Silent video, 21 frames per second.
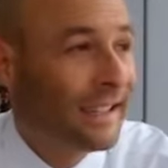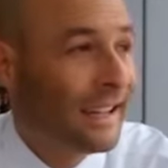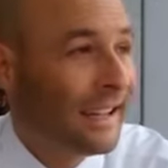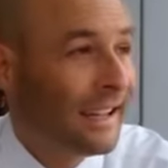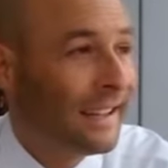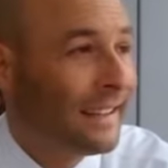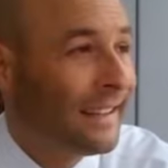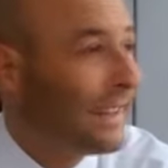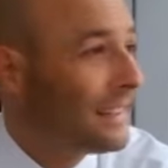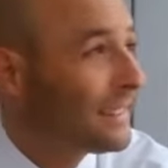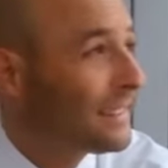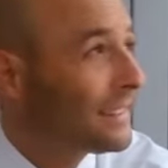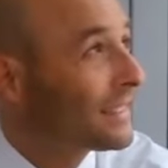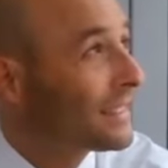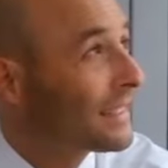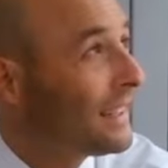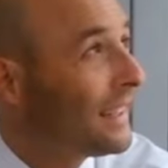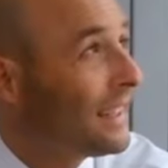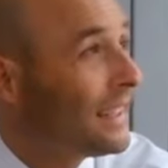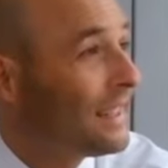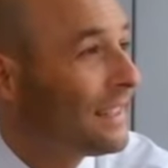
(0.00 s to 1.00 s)
And that's
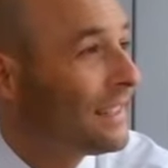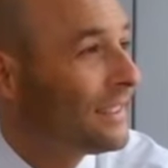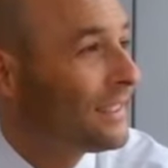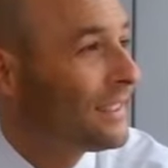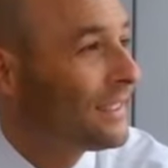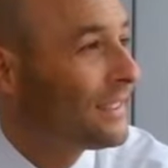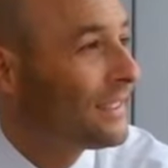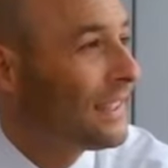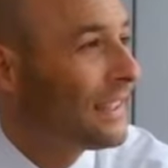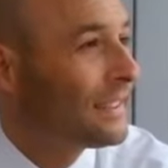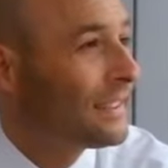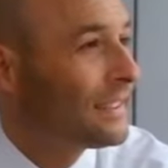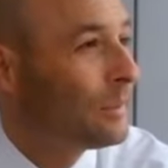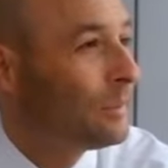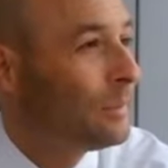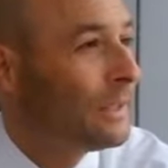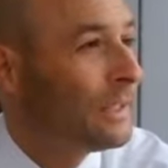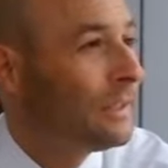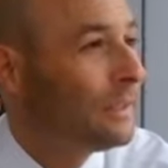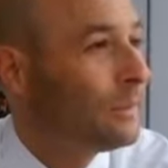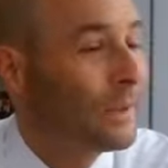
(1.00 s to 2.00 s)
kind of turned out to
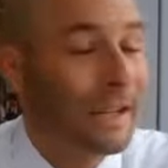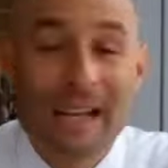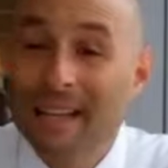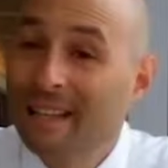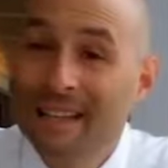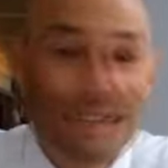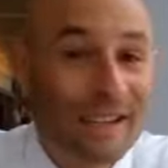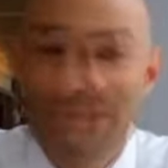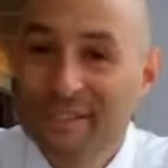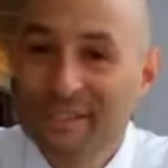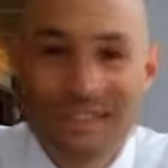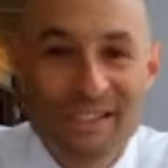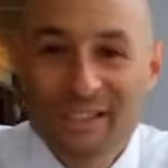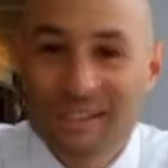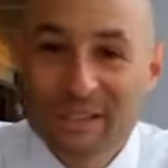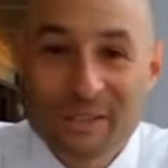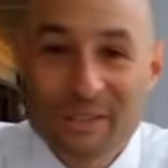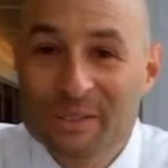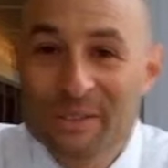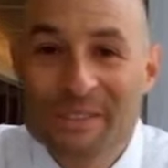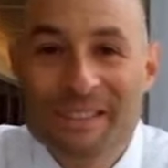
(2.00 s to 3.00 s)
be what I love to
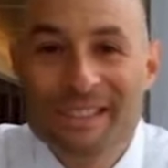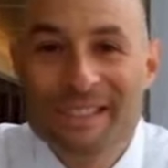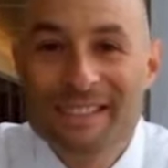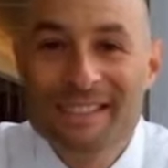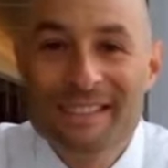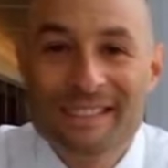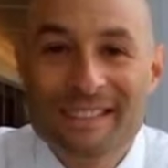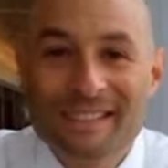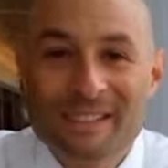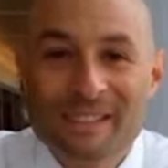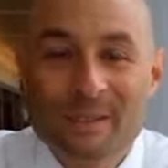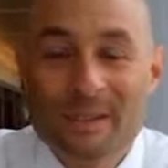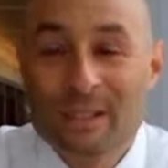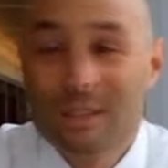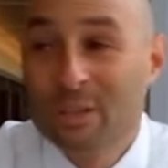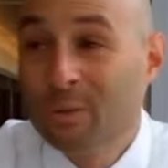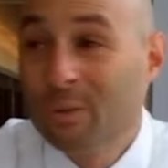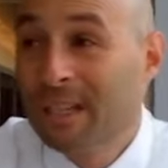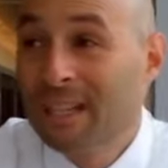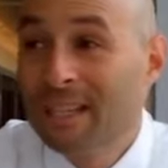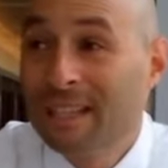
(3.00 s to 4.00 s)
do. So I
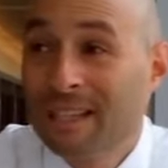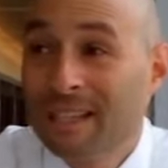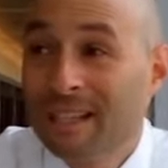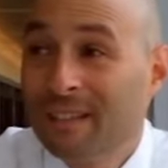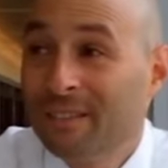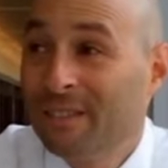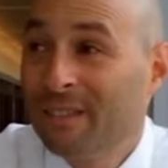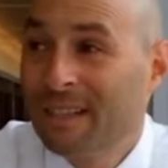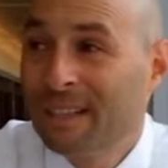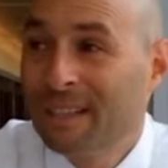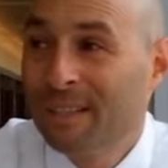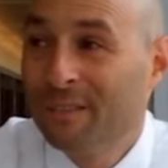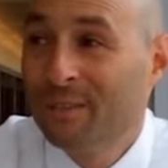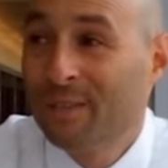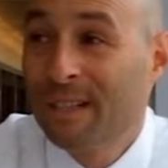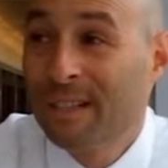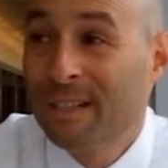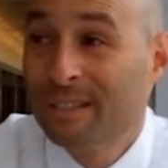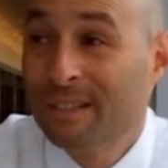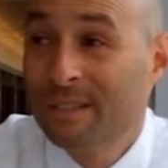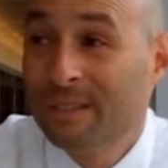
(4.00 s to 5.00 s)
do what I love, and I love
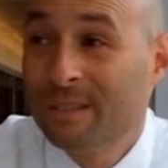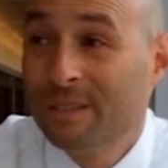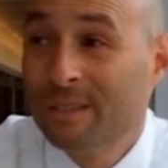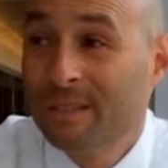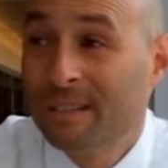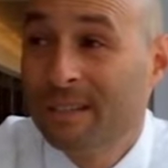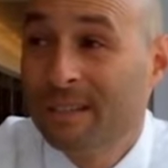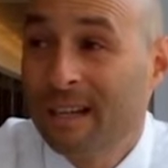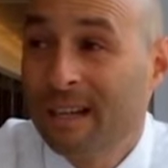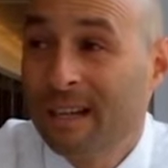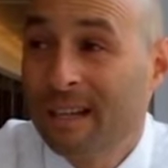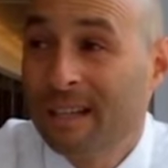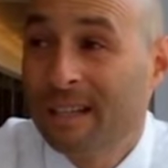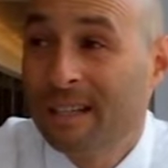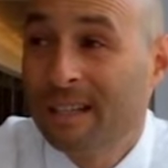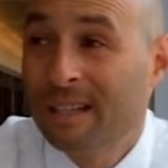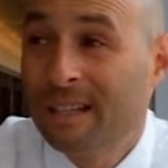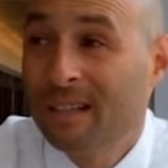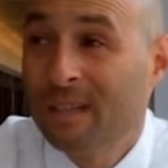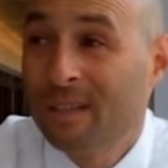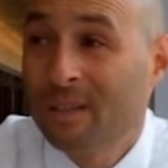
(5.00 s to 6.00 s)
what I do, and
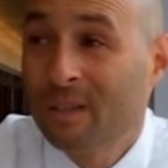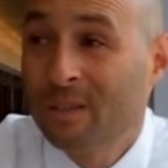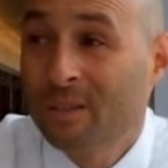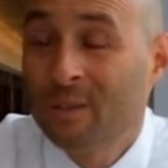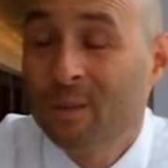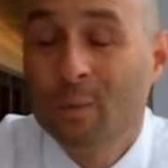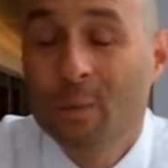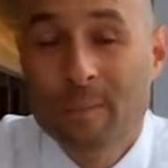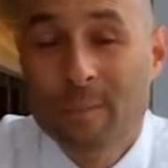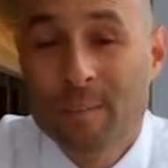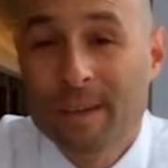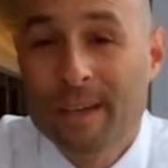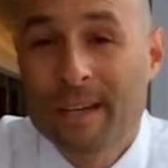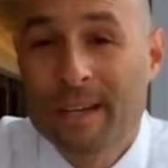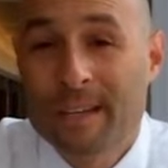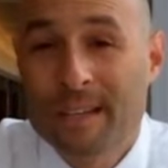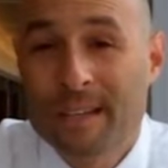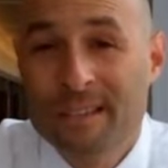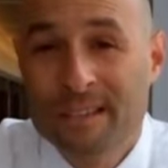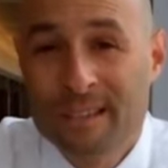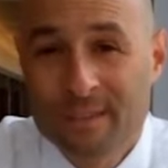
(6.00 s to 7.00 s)
I, along the way,
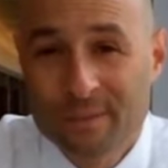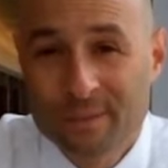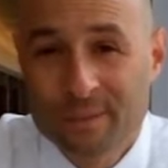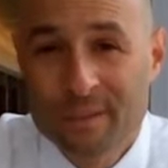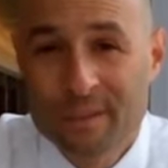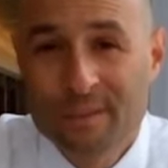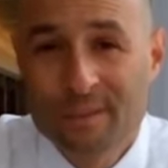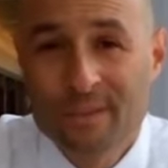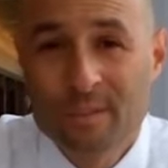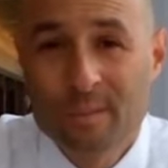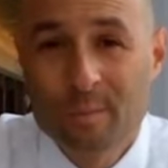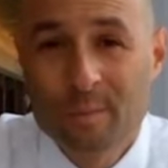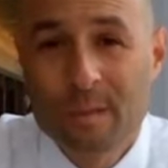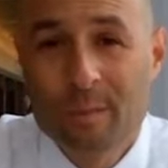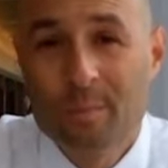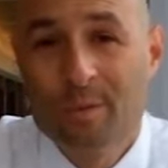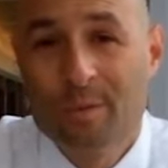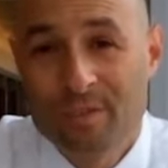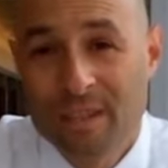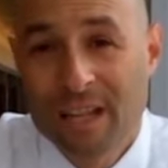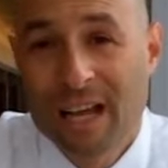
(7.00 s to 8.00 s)
make a difference in
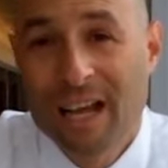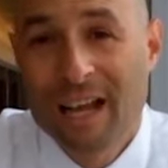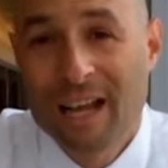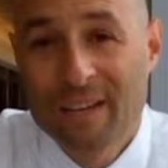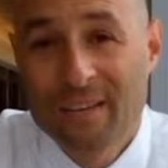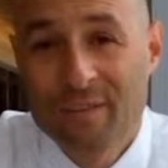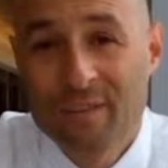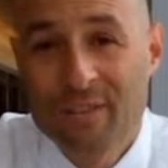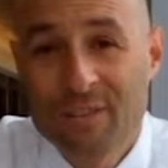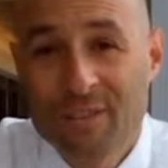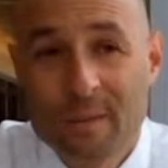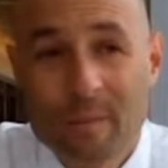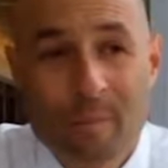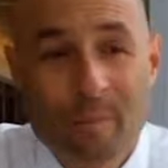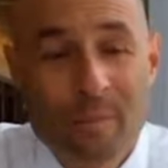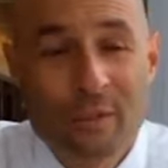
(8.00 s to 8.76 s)
people's lives.